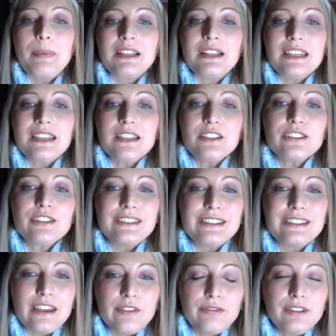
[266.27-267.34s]
but it
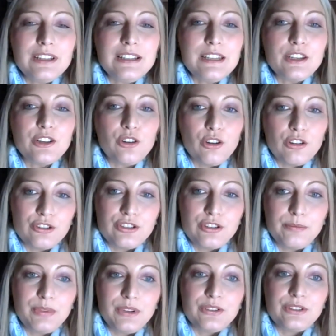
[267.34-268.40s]
could definitely
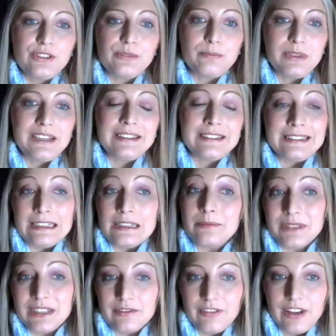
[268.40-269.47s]
contribute to being
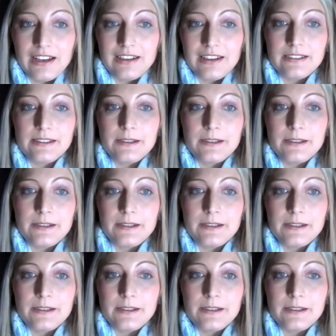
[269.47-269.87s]
deemed invalid.